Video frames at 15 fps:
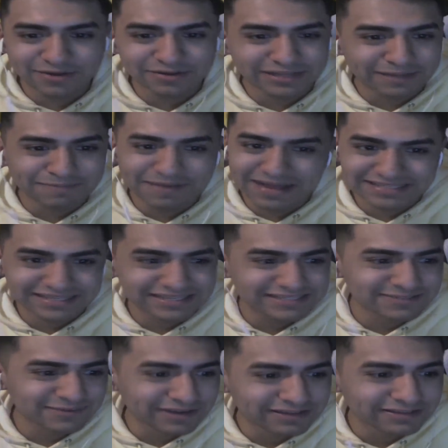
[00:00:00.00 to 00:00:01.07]
passed it as
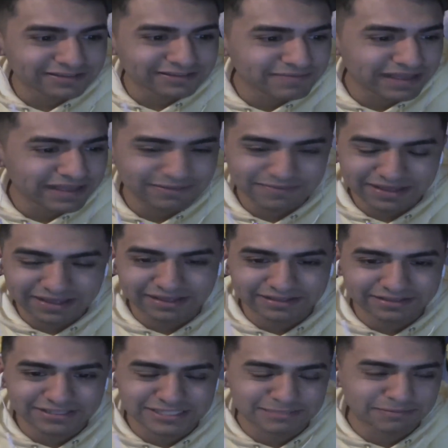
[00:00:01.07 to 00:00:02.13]
well, making the
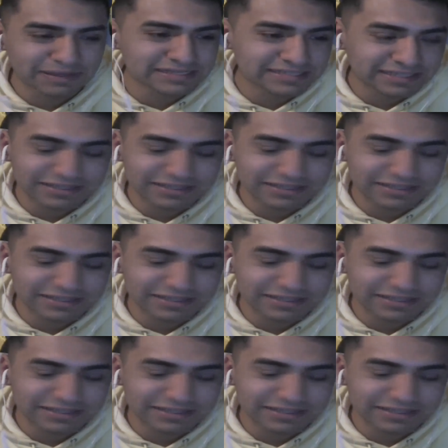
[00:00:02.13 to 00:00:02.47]
space, and